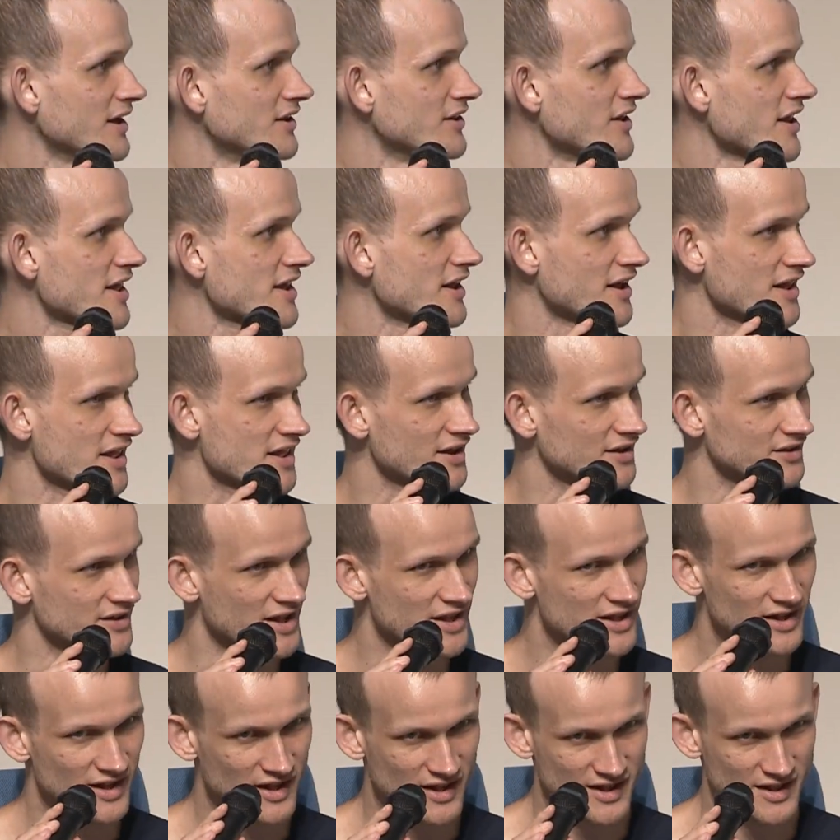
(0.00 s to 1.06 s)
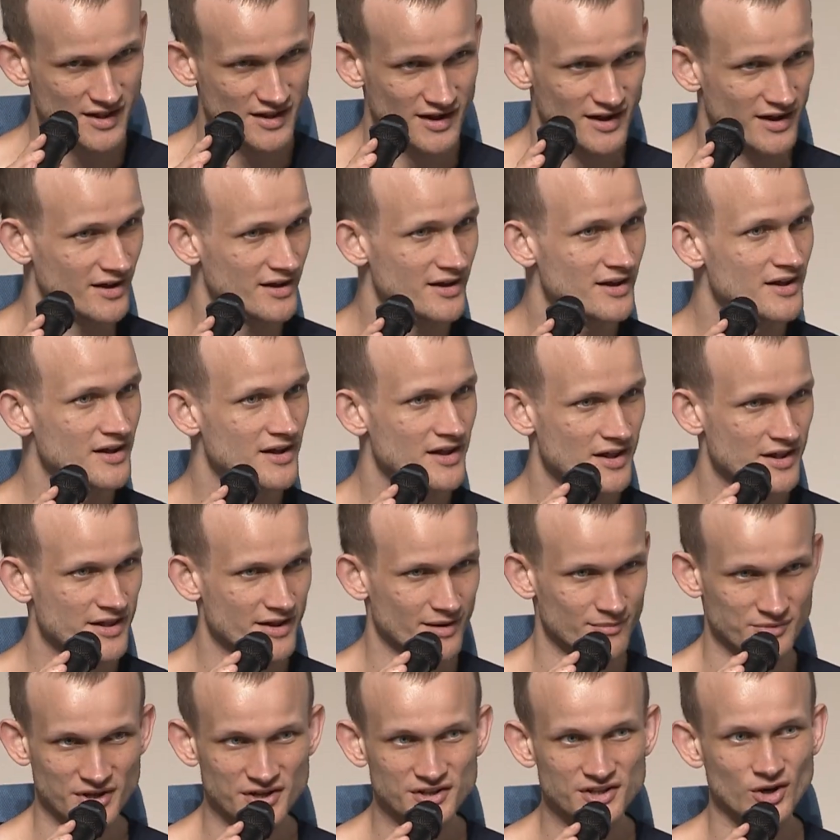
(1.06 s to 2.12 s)
in the sense that this is
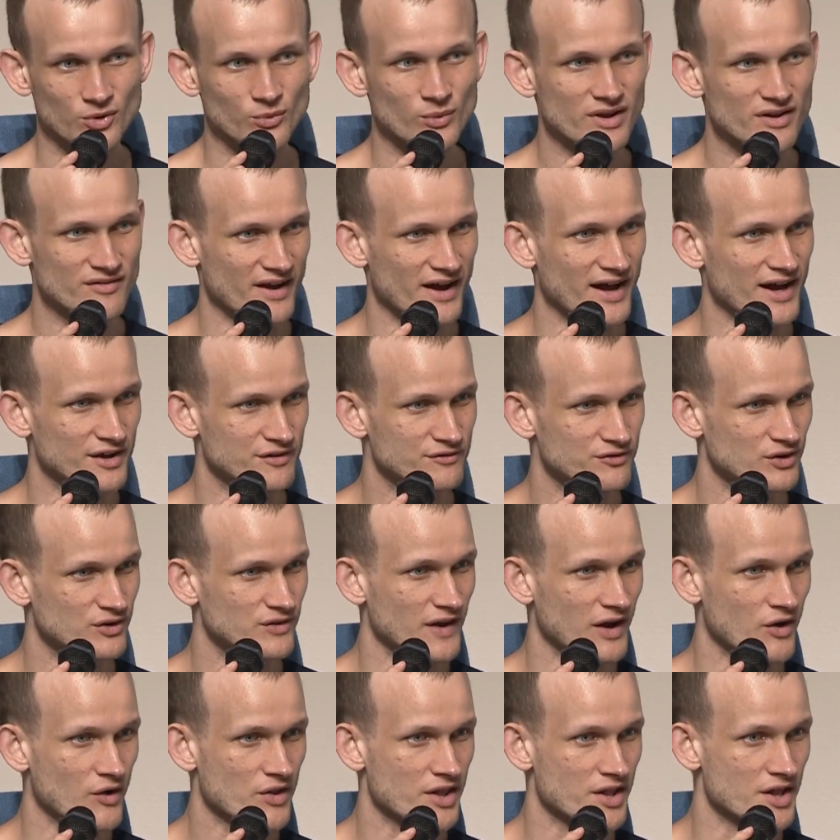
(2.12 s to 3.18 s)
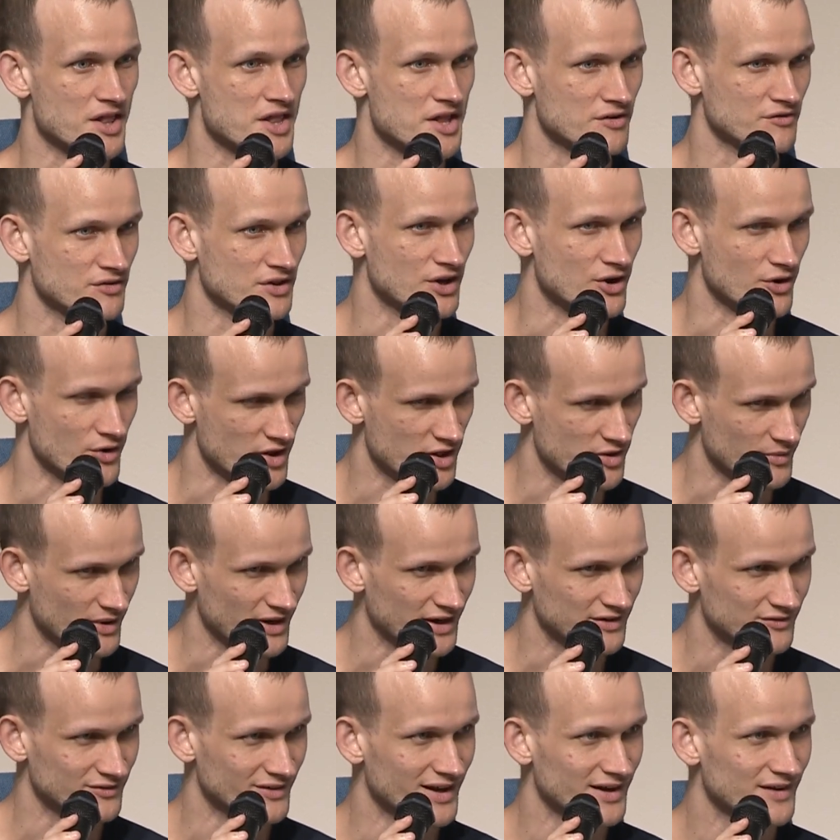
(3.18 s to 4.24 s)
something that we've had for thousands of years,
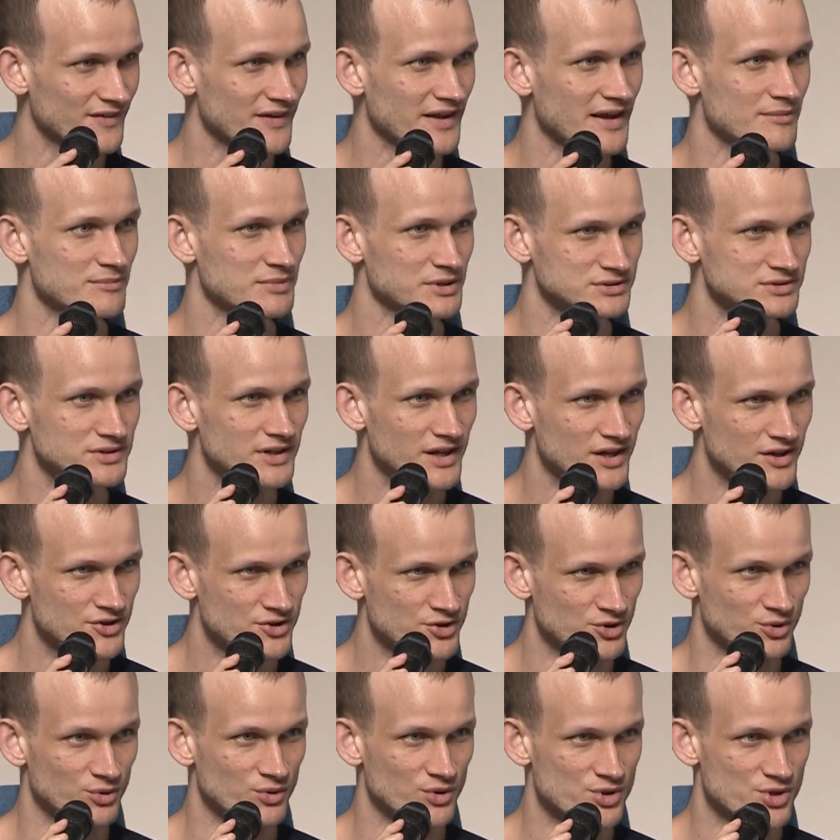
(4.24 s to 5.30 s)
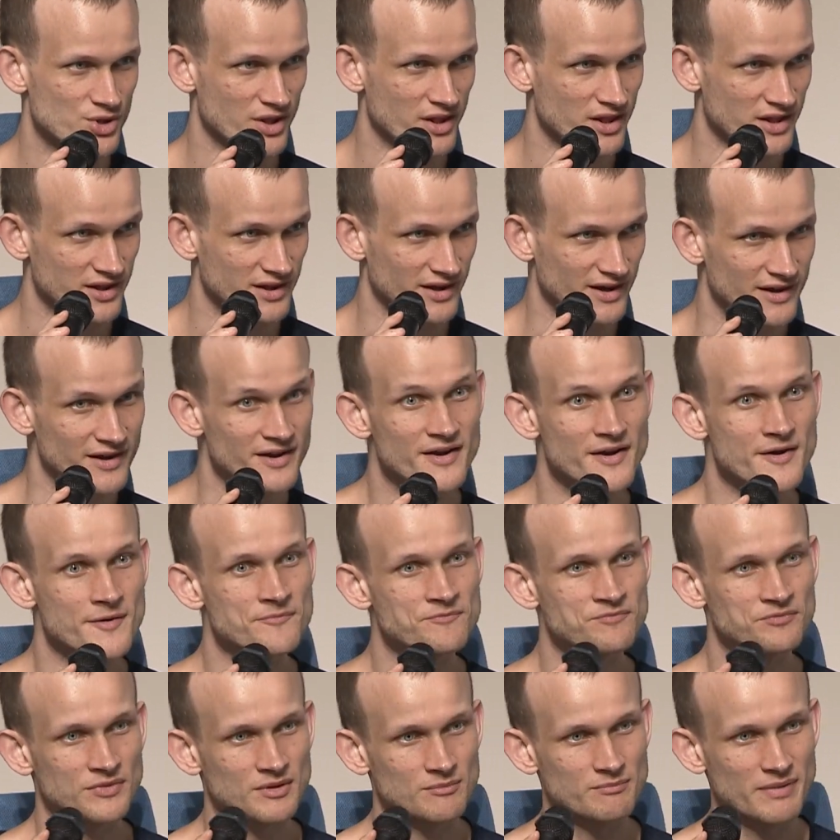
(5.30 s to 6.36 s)
right? Like the ability to just
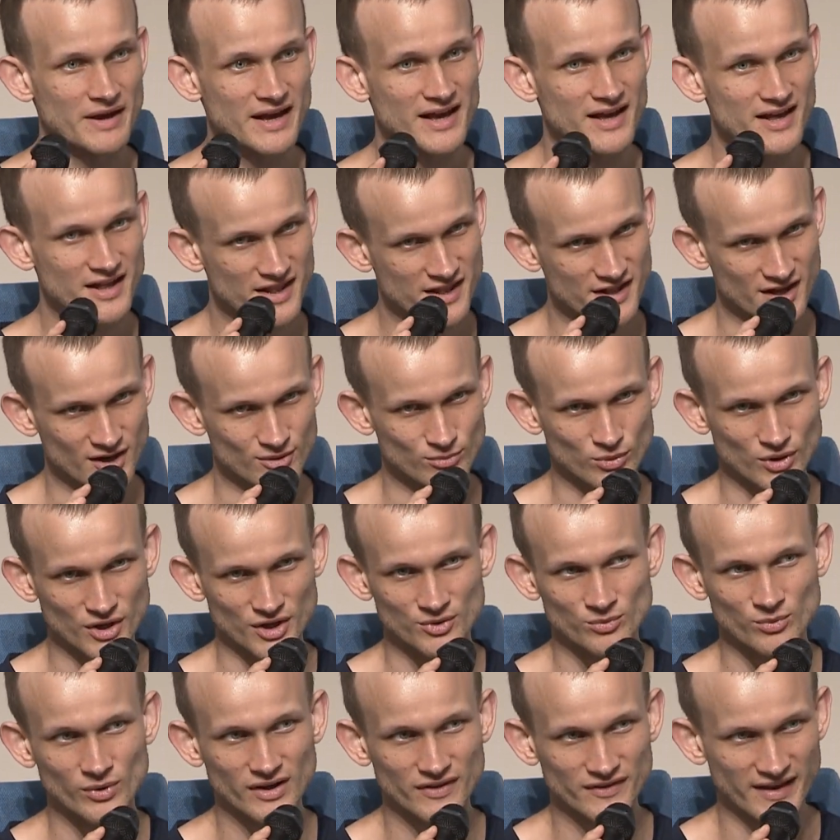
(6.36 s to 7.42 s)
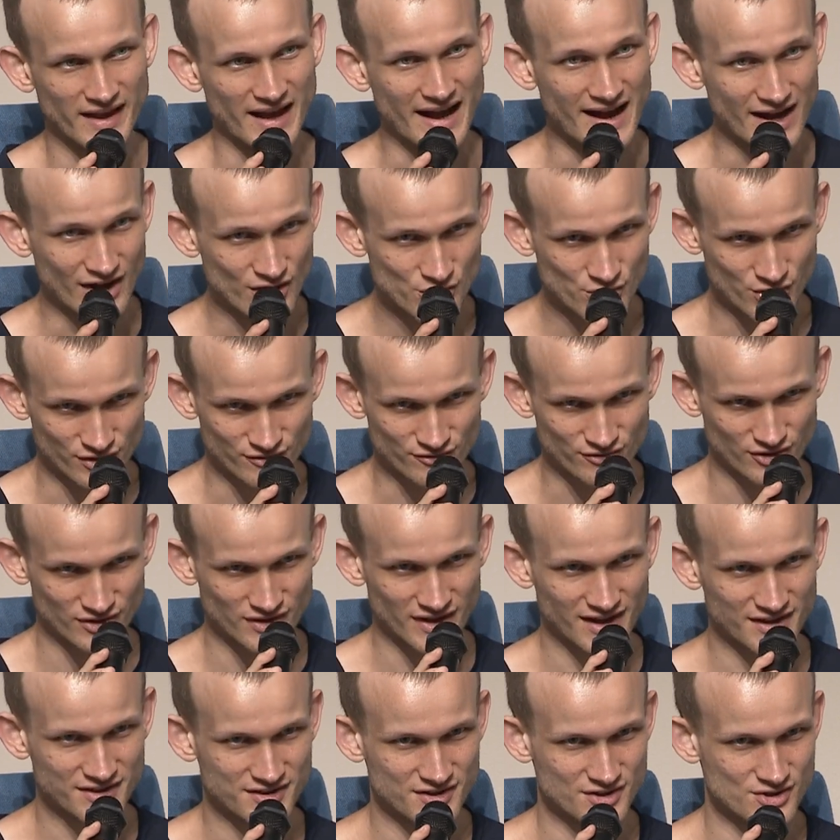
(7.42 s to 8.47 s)
pay someone with cash and for
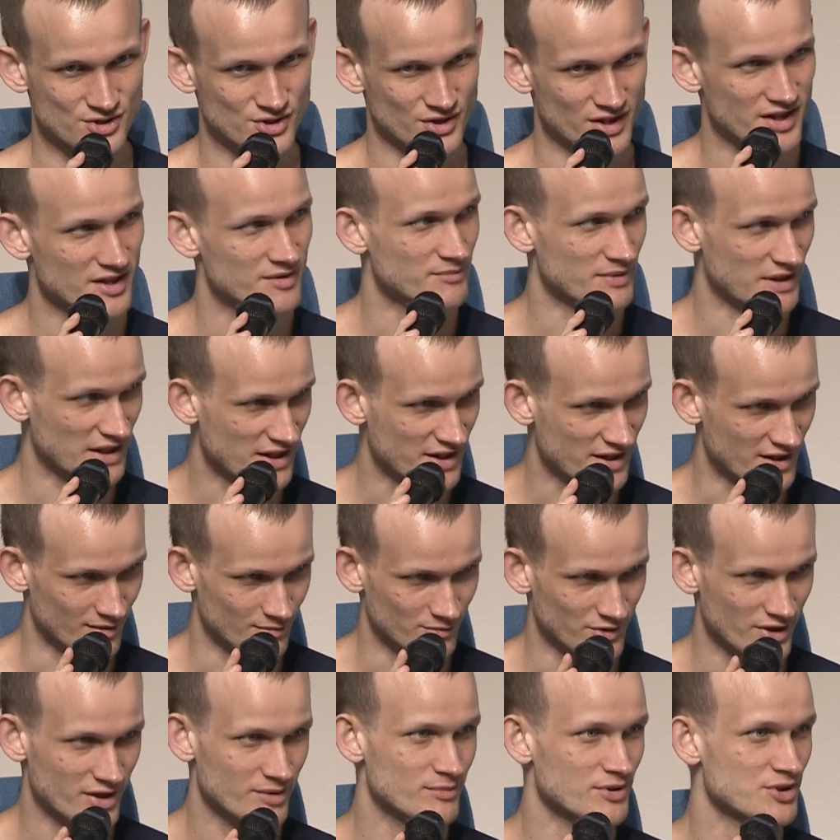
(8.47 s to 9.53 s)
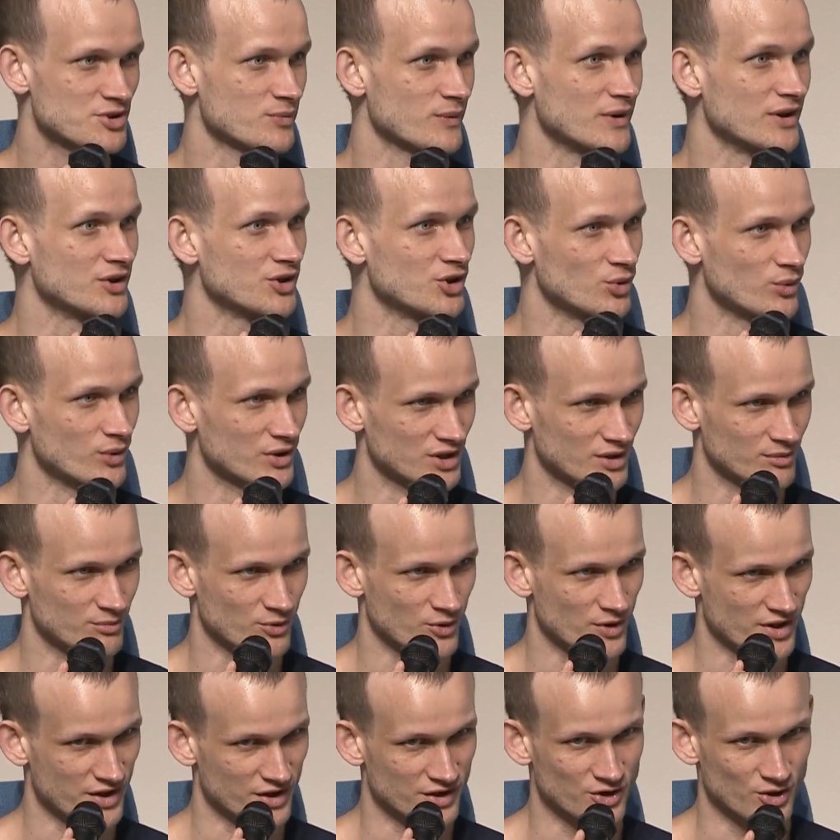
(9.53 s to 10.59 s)
that to just be something between you and the
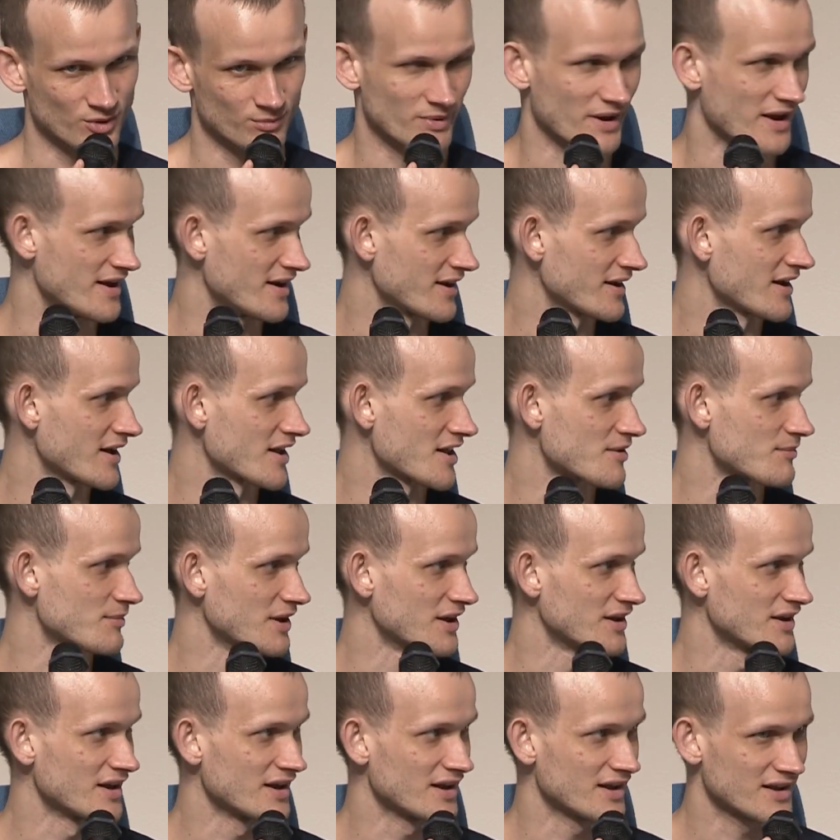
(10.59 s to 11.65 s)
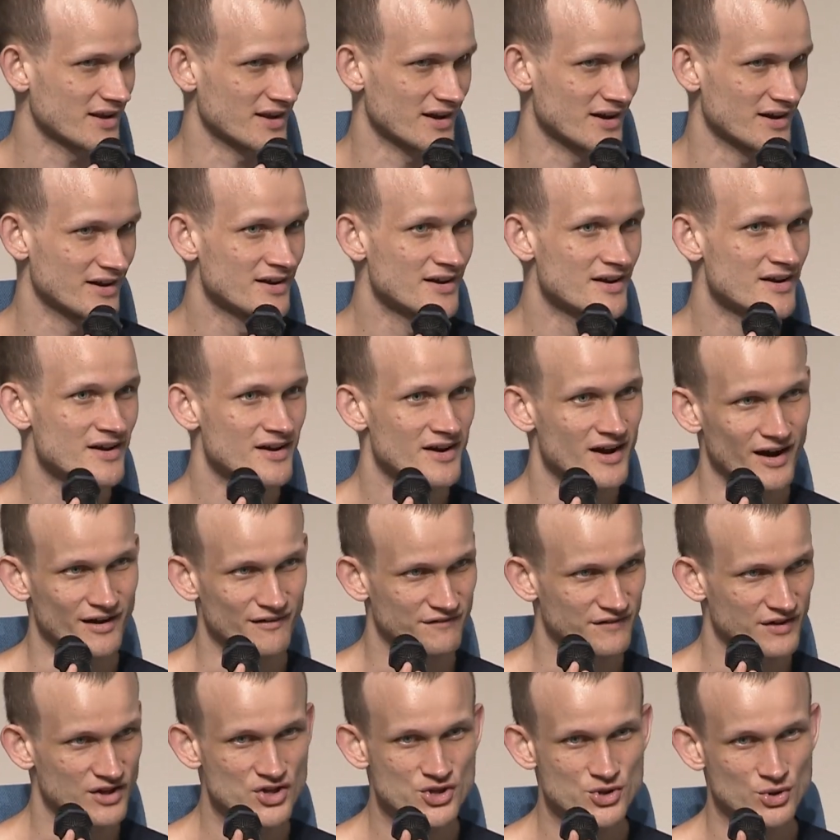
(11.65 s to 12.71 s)
person you're paying has been a
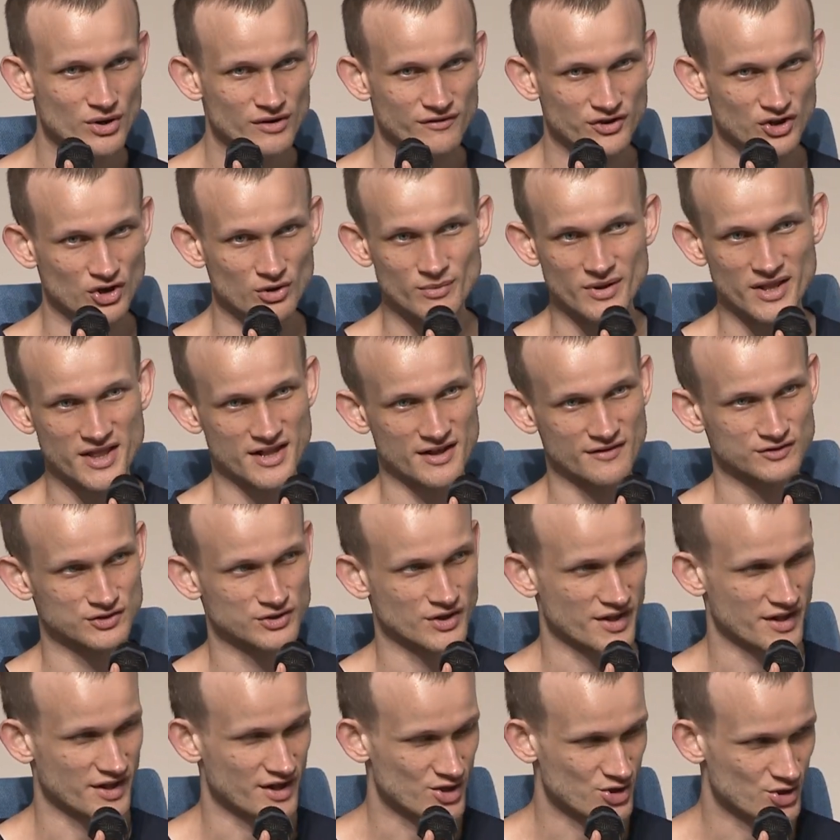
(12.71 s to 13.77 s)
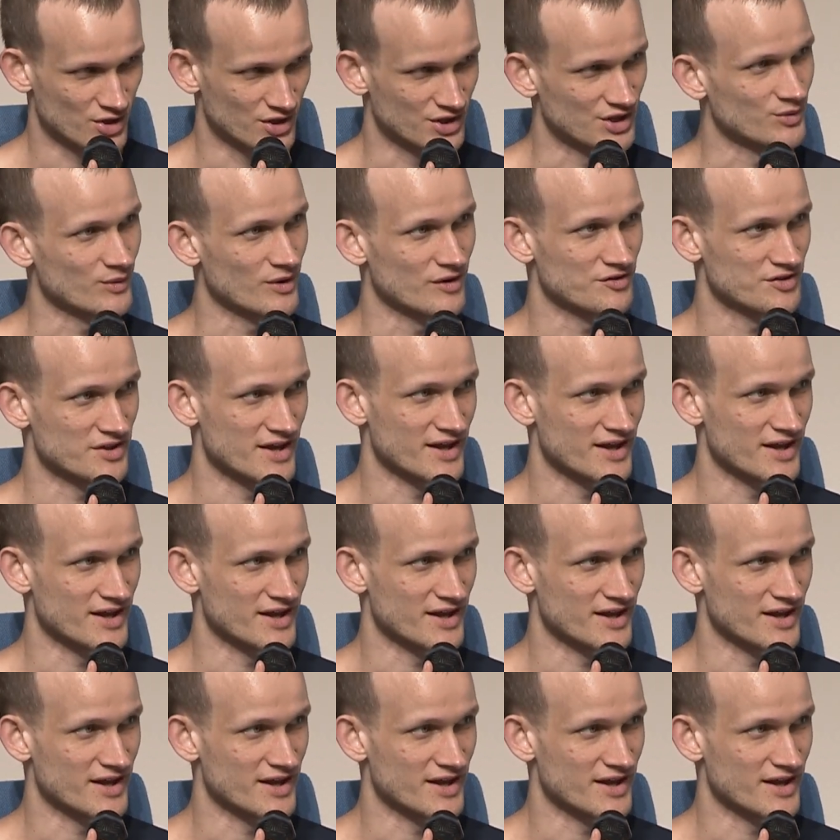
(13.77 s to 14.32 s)
feature of human civilization that we've